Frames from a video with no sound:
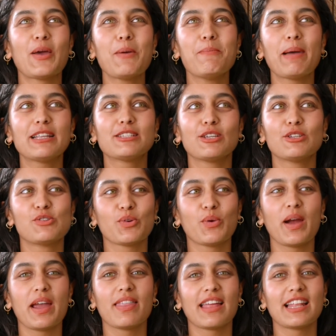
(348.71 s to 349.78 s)
better
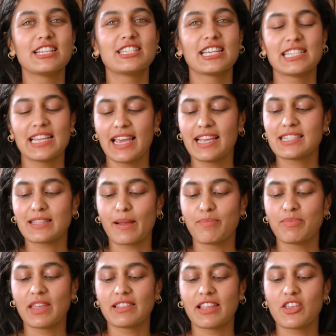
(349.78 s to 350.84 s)
joy than to taste
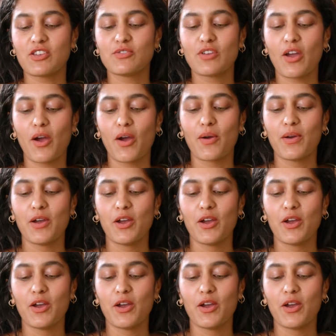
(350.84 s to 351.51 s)
something that you know